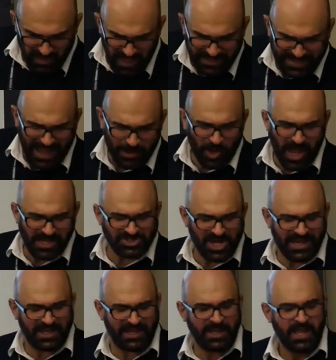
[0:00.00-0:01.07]
Account
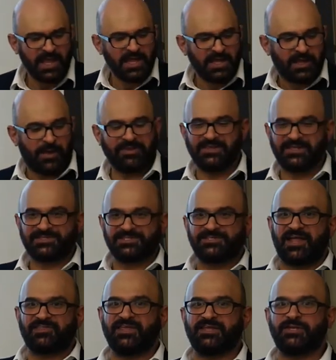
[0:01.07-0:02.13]
hijacking, I mean, this is
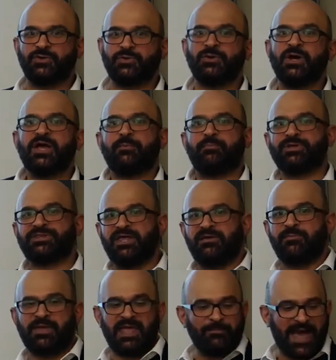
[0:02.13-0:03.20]
nothing new, but
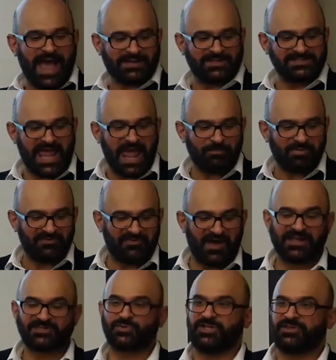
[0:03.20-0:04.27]
the impact is
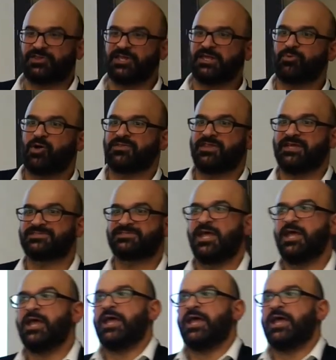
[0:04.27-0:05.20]
amplified. So you think about this.